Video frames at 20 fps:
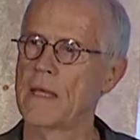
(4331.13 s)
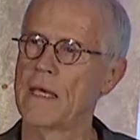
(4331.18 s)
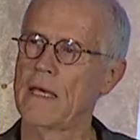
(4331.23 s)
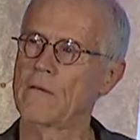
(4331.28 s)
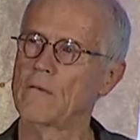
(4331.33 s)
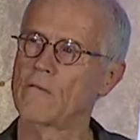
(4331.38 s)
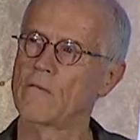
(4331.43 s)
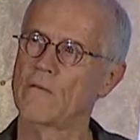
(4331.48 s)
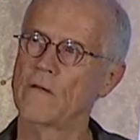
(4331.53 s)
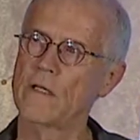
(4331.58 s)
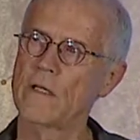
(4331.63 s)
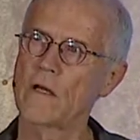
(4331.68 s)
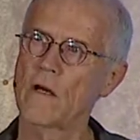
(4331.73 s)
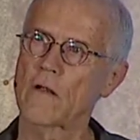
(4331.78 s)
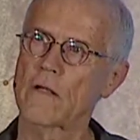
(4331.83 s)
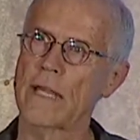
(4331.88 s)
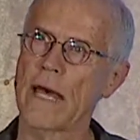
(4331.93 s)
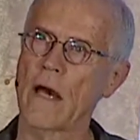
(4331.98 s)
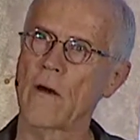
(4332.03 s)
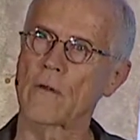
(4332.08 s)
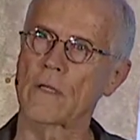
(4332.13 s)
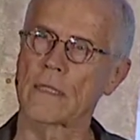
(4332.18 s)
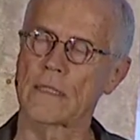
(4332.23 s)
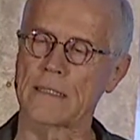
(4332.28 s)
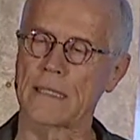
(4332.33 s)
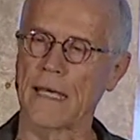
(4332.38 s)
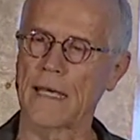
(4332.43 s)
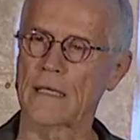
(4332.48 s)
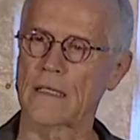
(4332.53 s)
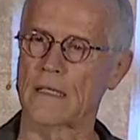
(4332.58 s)
And we are now in a
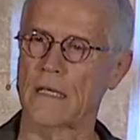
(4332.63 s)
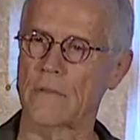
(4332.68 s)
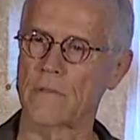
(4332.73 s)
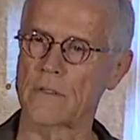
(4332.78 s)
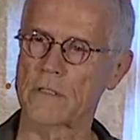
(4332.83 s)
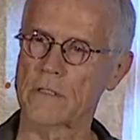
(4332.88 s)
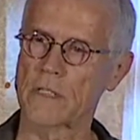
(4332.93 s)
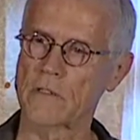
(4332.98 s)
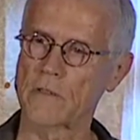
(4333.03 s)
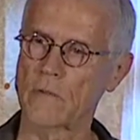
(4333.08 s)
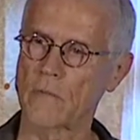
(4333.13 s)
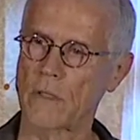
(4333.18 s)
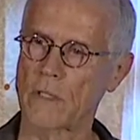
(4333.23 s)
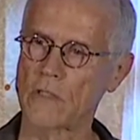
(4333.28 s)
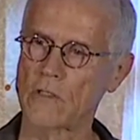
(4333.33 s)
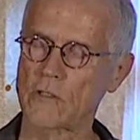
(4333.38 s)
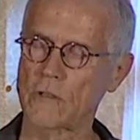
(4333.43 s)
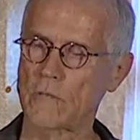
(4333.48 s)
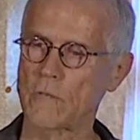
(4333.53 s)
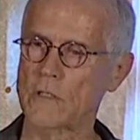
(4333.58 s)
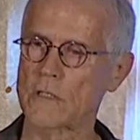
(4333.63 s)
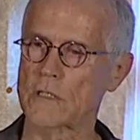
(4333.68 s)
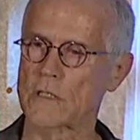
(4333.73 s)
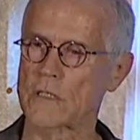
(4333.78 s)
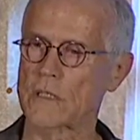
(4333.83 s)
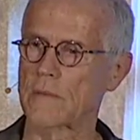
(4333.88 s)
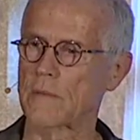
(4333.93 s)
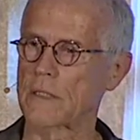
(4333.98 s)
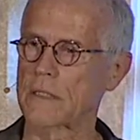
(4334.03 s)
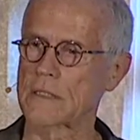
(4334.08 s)
take a number situation, which is
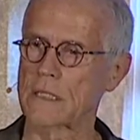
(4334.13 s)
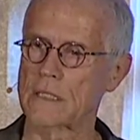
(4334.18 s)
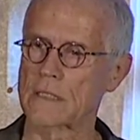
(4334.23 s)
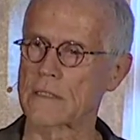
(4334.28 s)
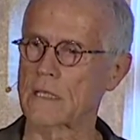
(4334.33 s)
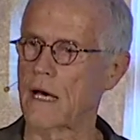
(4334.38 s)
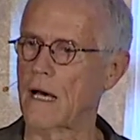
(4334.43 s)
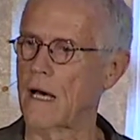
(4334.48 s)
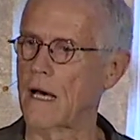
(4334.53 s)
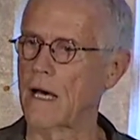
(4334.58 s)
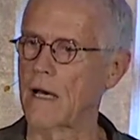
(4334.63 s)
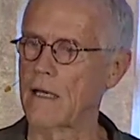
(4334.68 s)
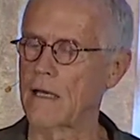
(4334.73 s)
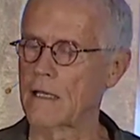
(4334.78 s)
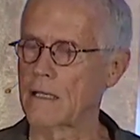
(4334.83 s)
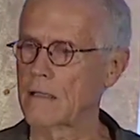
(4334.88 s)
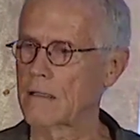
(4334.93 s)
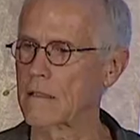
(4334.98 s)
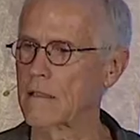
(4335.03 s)
somebody says, I,